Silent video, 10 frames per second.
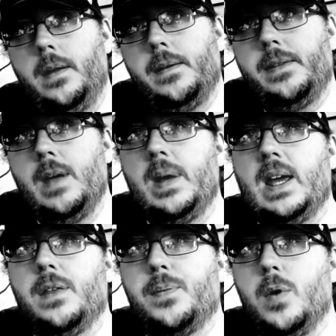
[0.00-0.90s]
Then we get
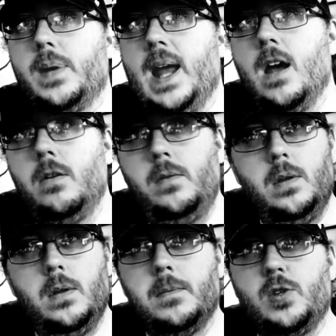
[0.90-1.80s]
a throwdown
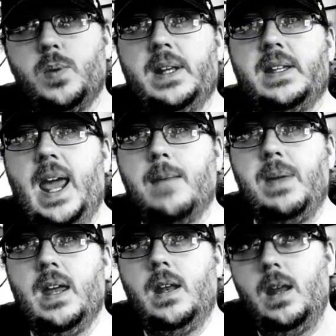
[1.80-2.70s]
between
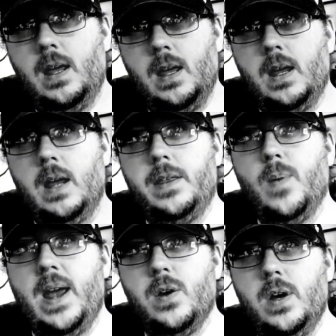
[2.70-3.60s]
Damian and the
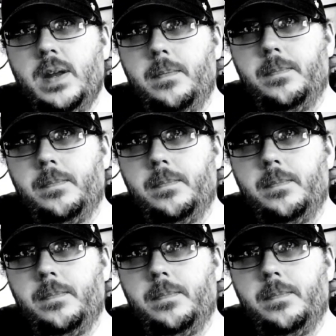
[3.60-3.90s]
Red Hood.